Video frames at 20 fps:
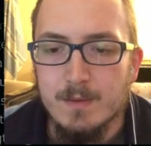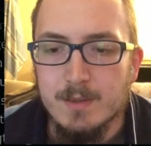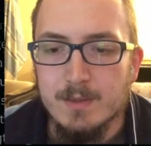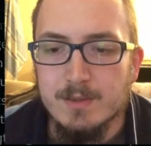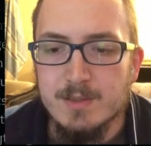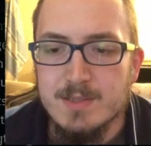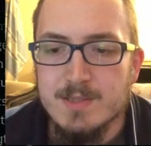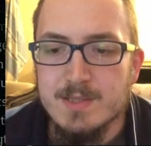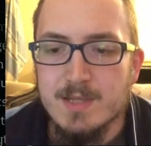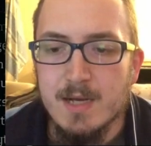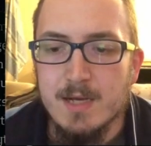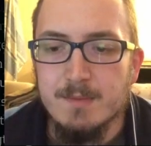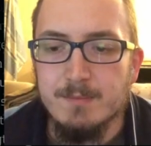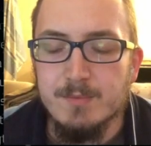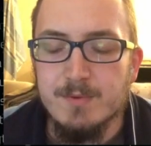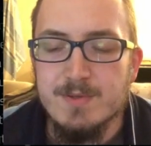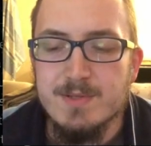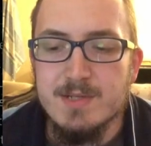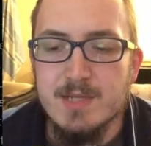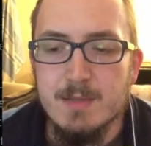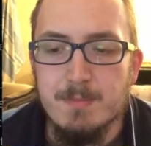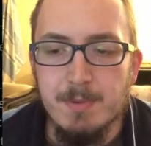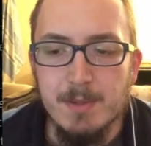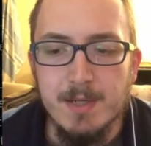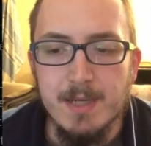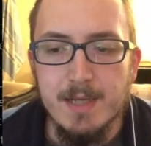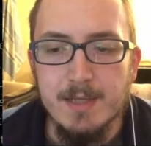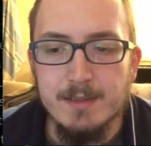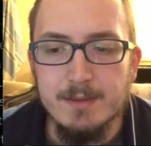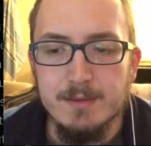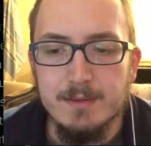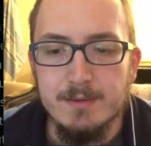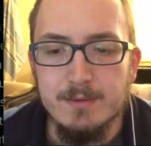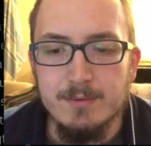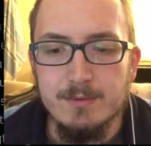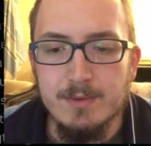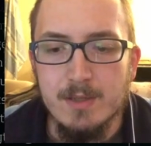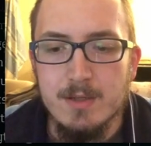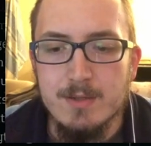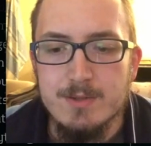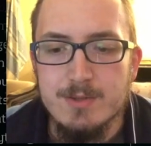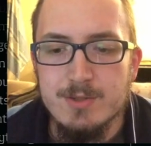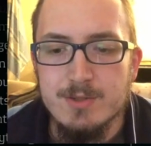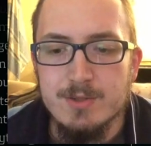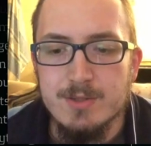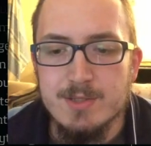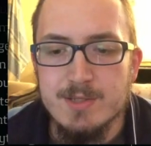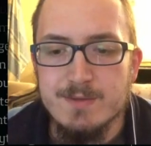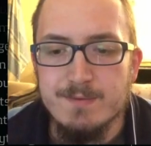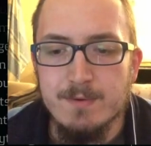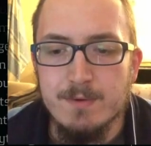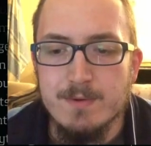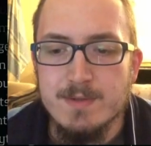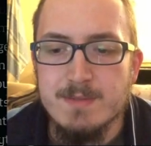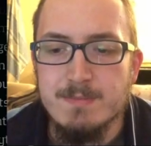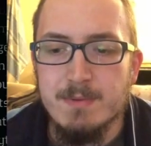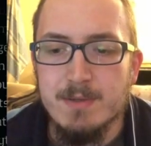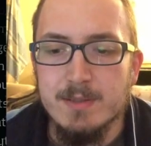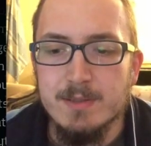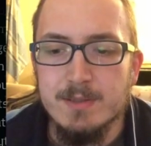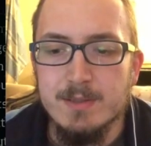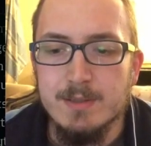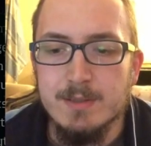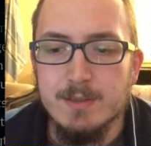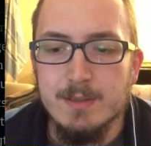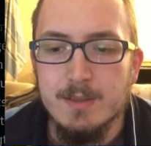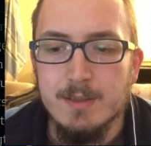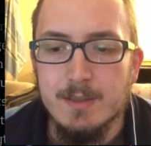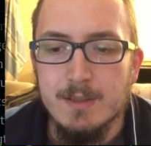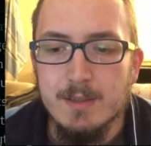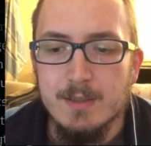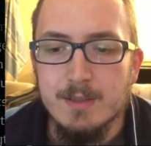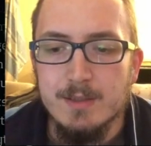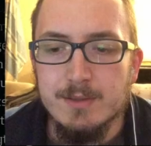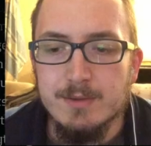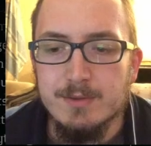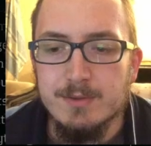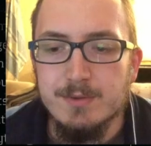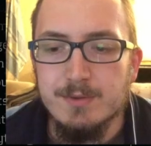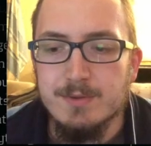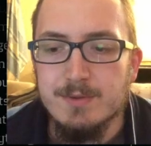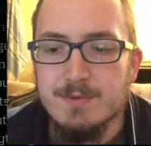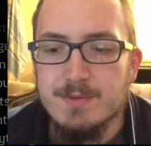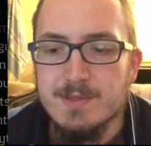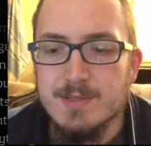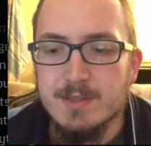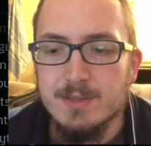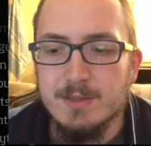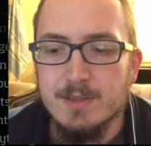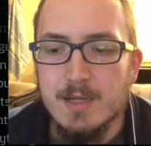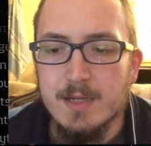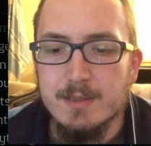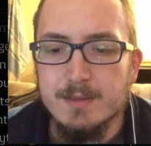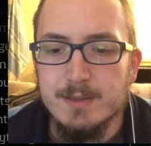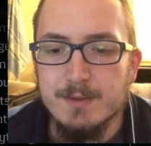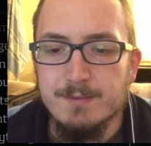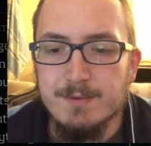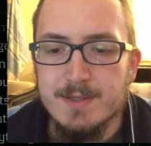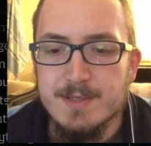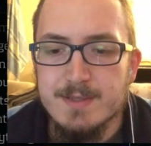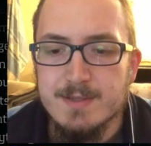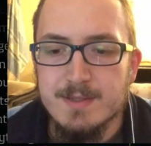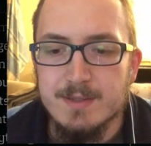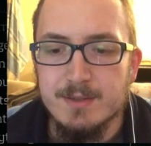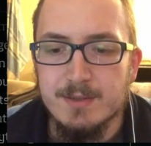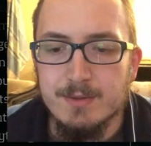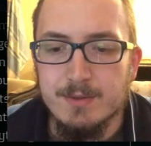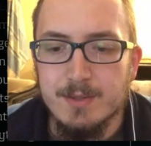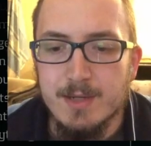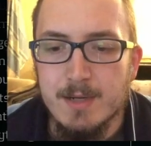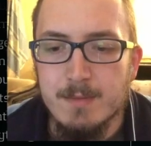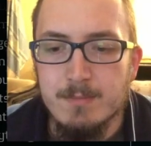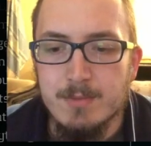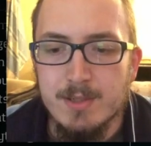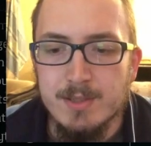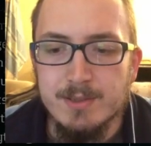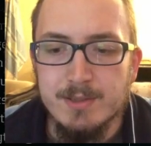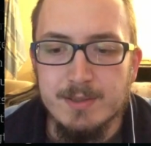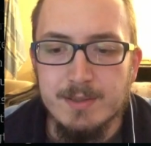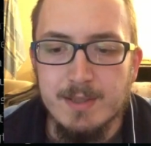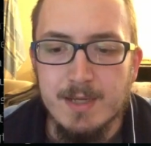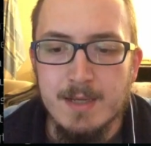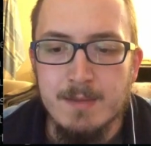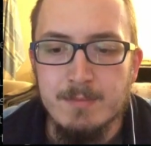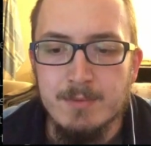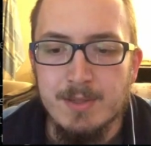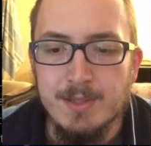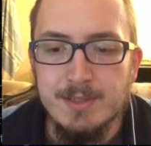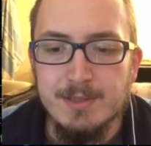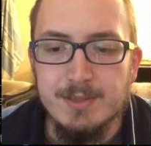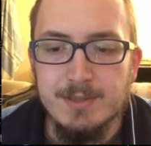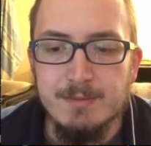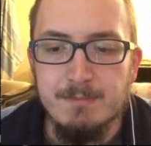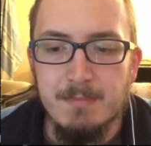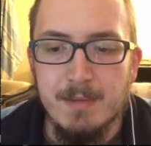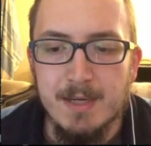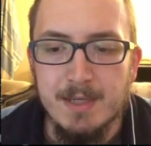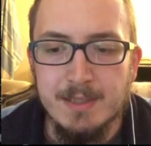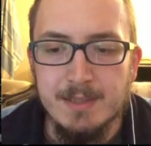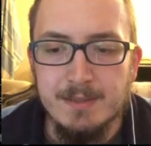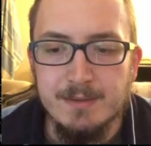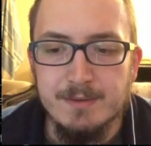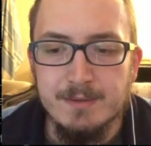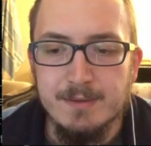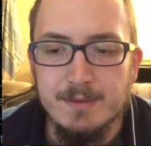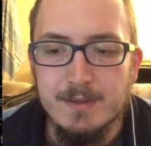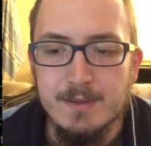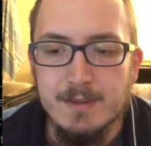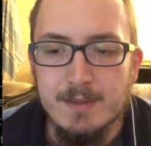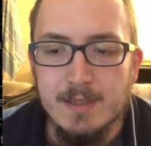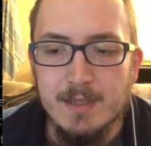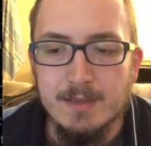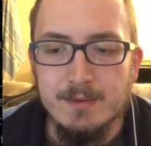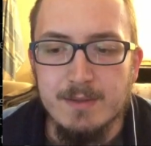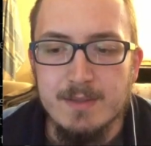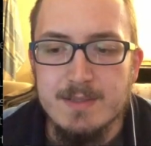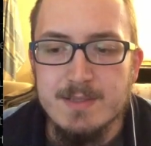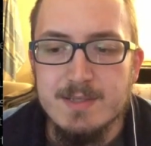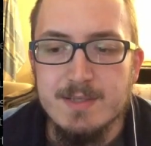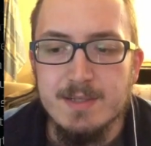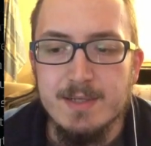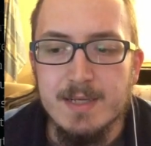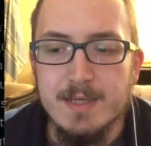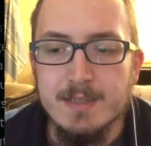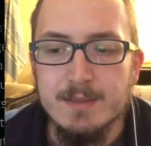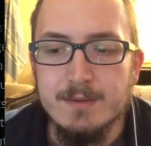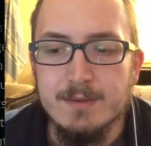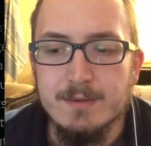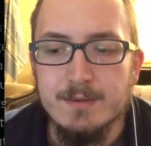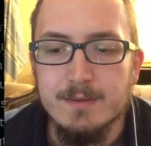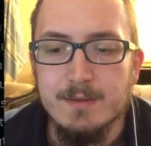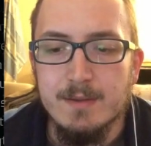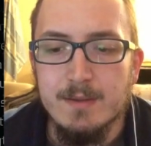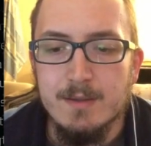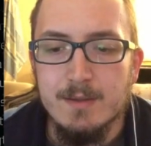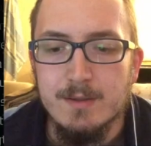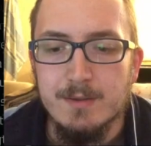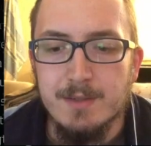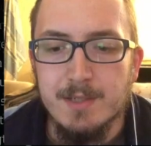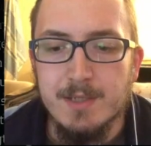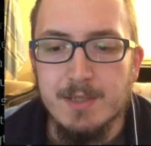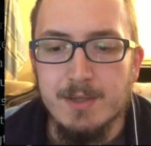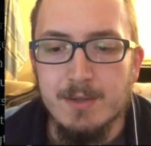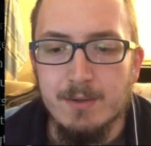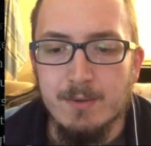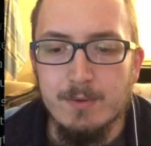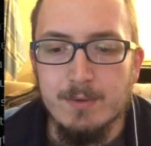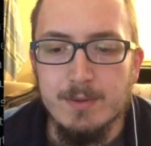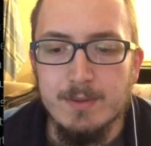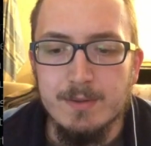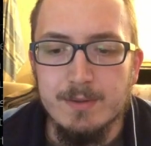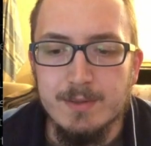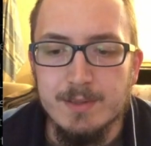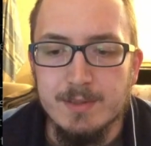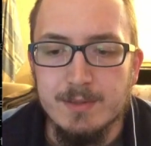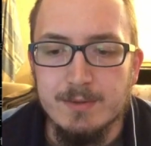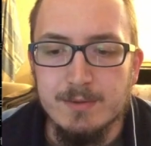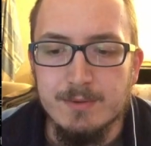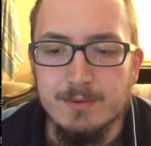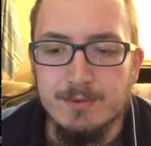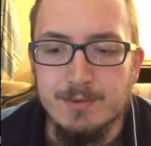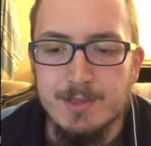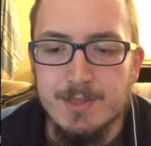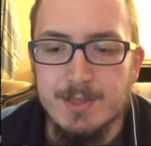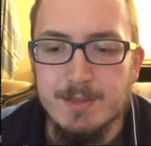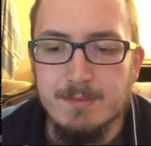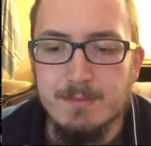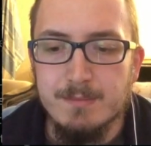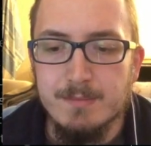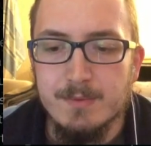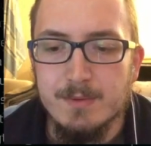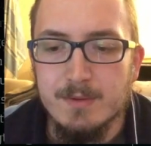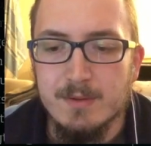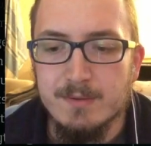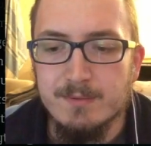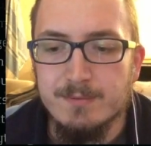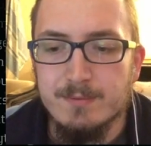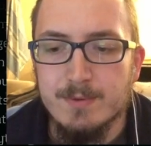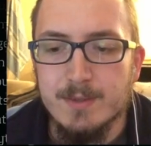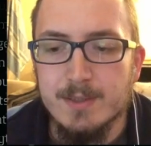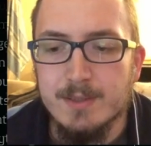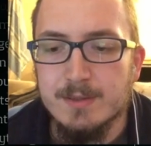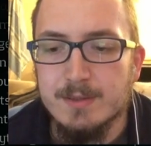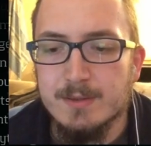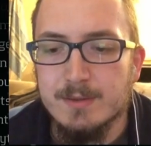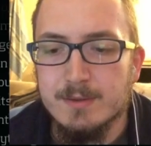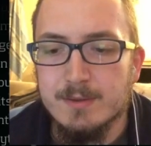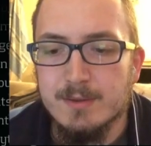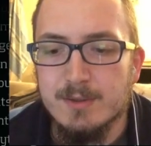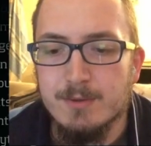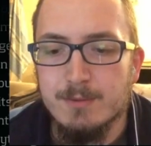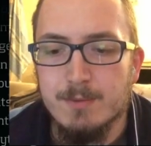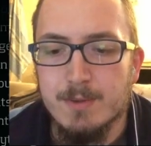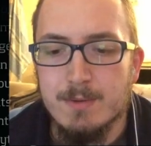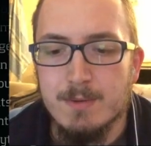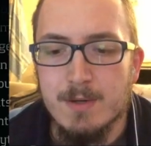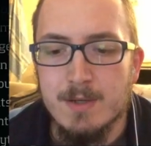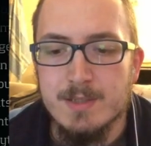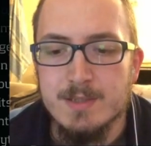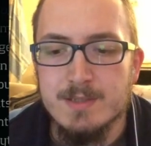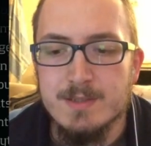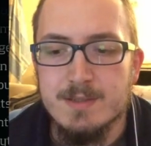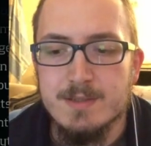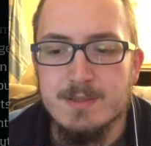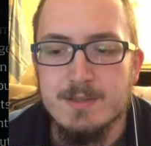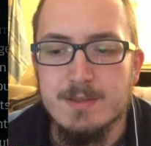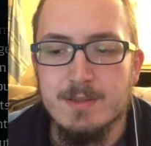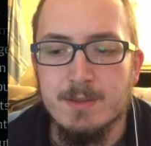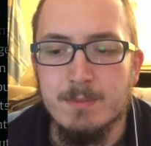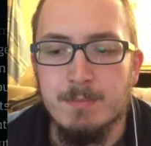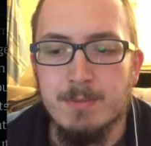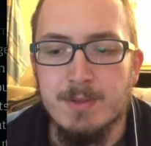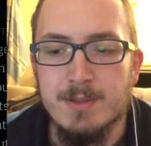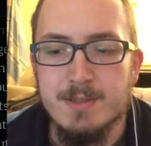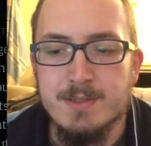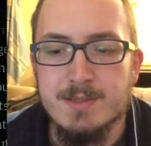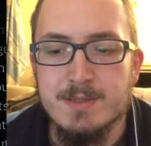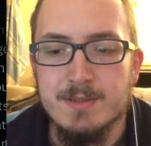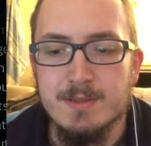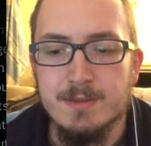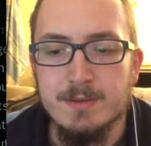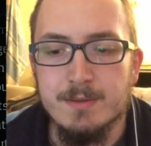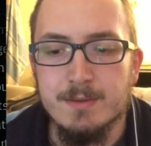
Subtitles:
It is time to sleep again, to nudge this false body into inducing delta waves in your emulated mind, and once again recoil into a dream when, for once, person.